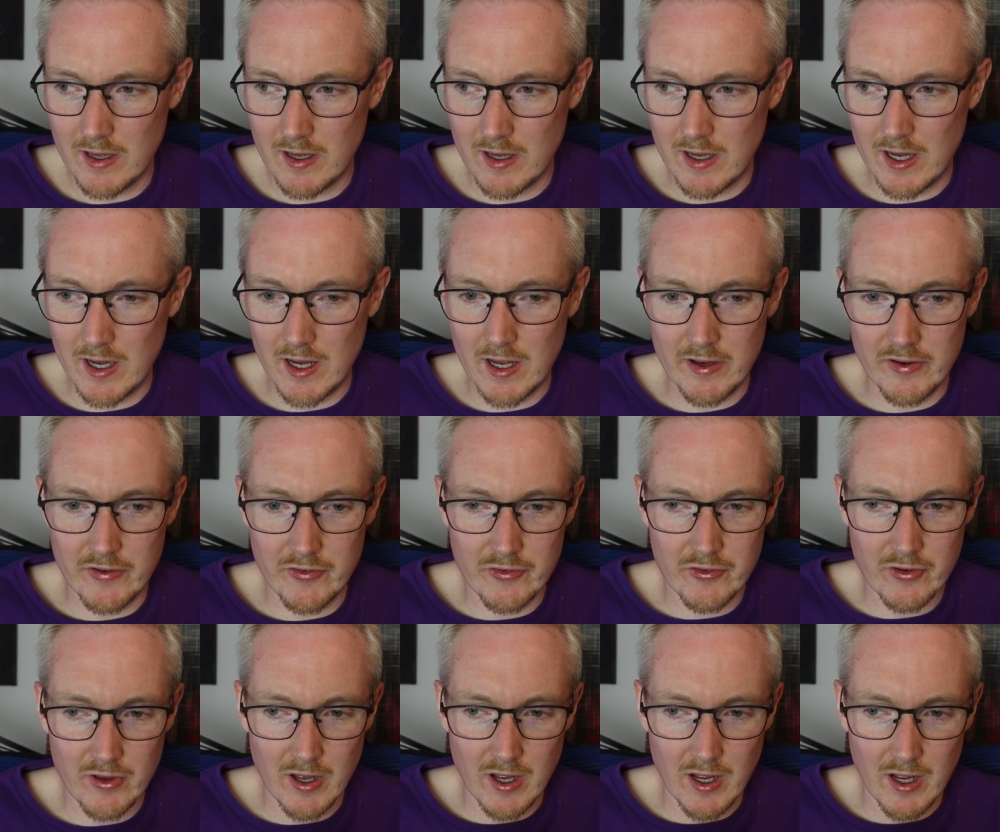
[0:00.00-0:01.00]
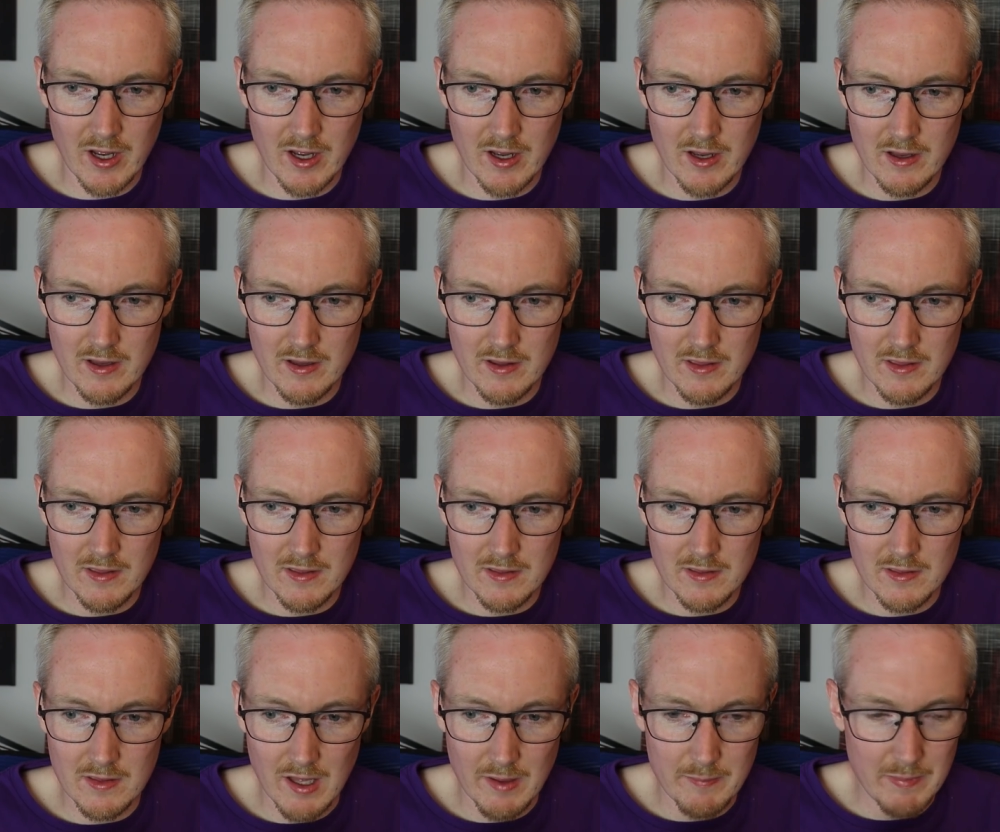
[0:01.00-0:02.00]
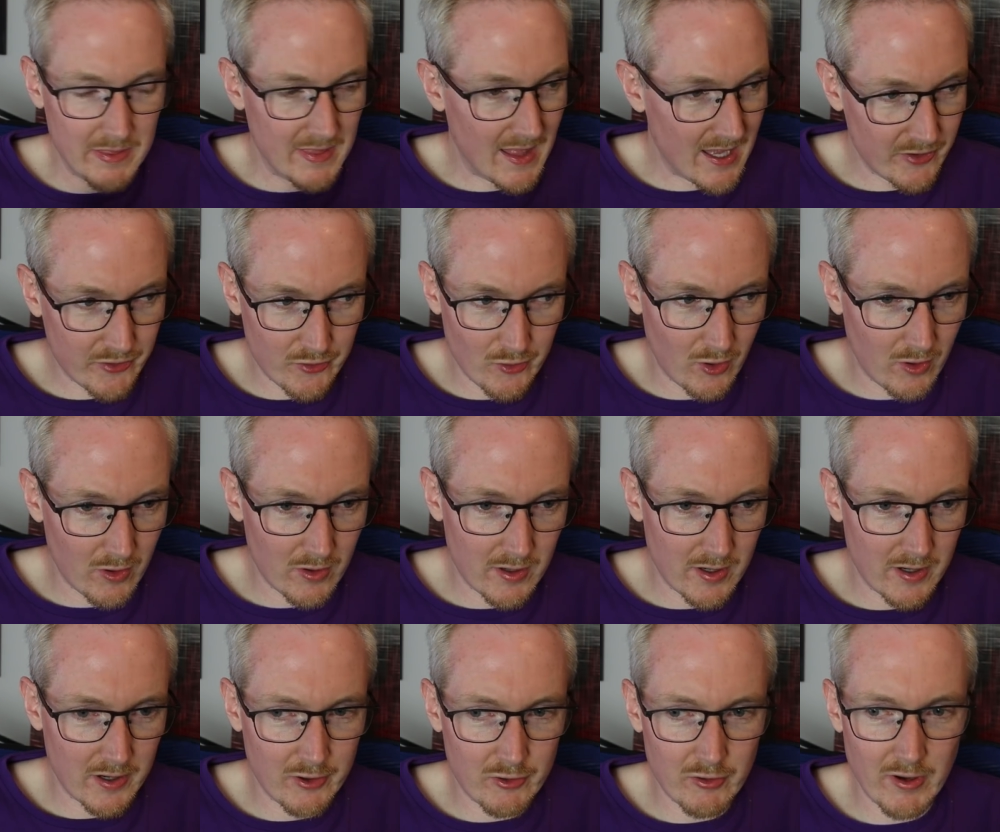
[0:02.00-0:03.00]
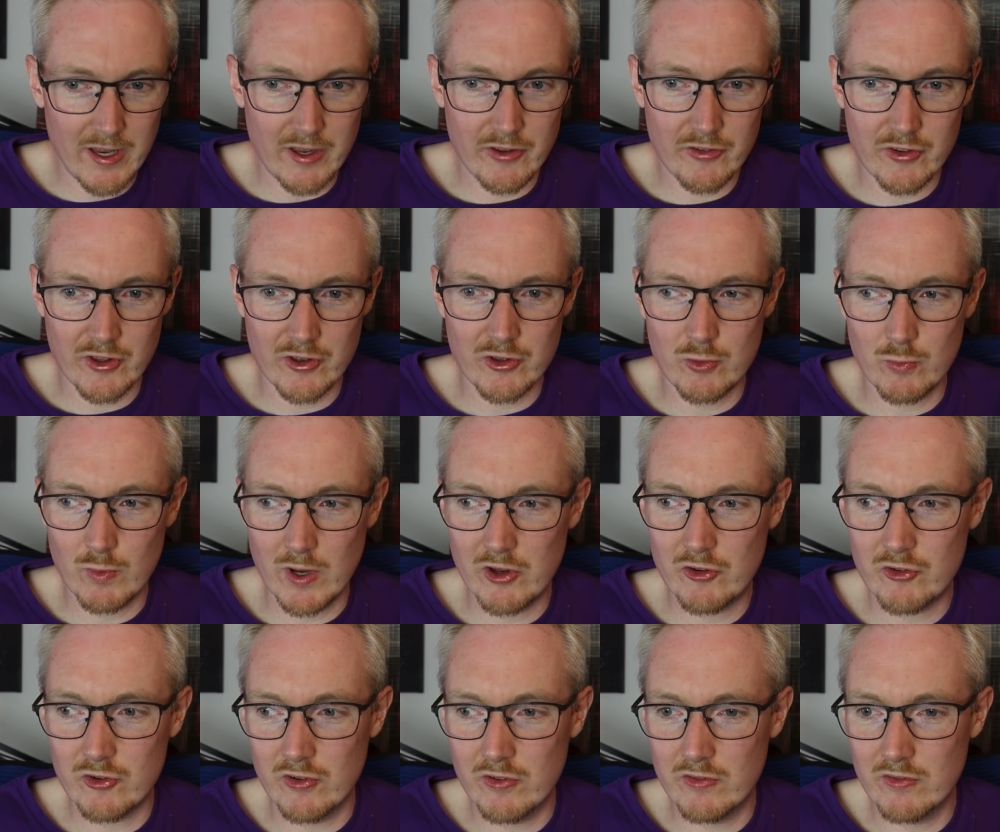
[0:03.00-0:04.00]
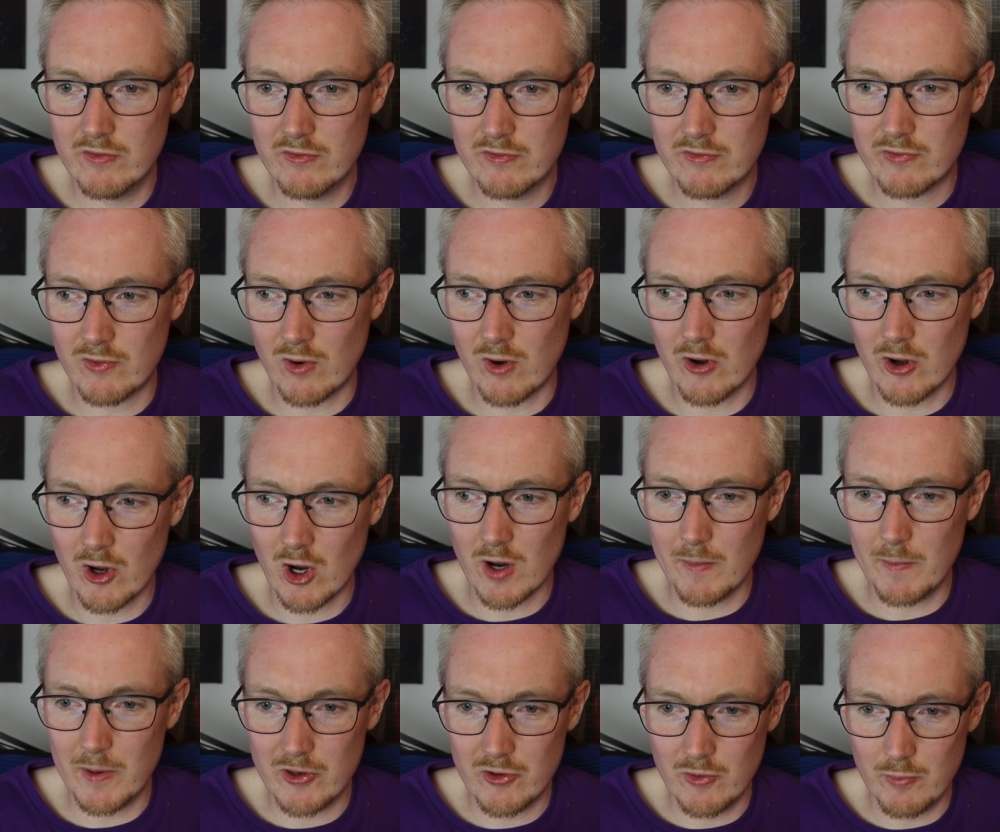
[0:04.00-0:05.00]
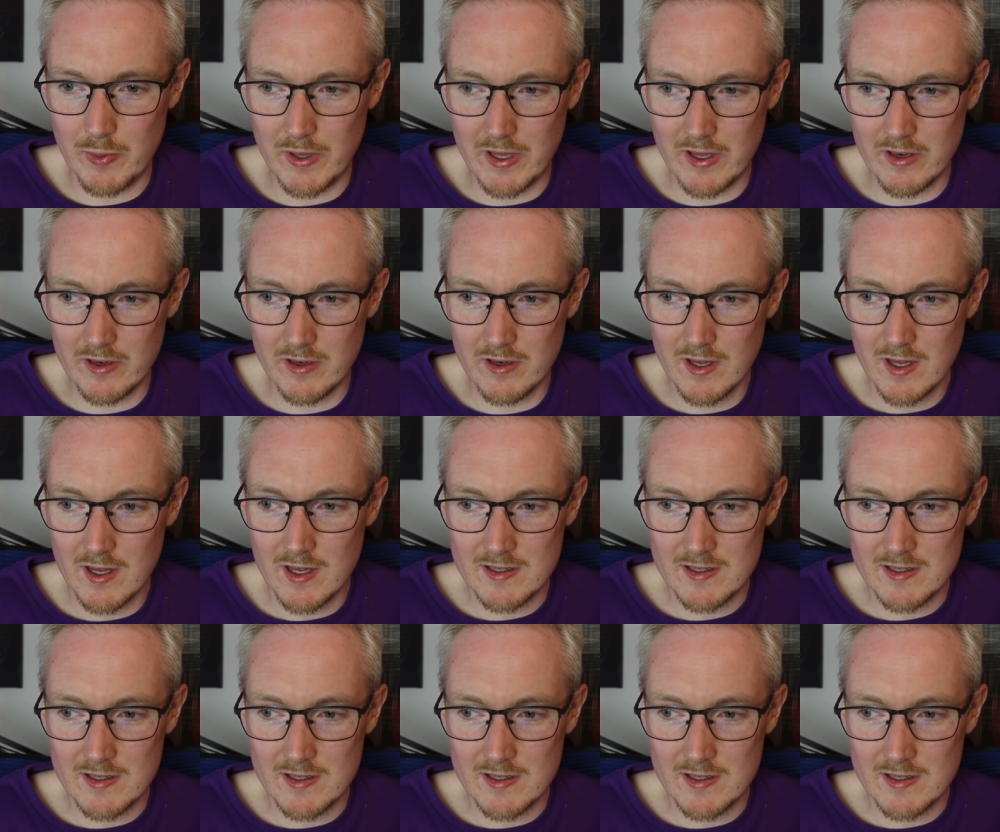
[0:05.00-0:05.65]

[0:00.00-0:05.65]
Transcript: And I mean, that's not a great situation for an army to be in.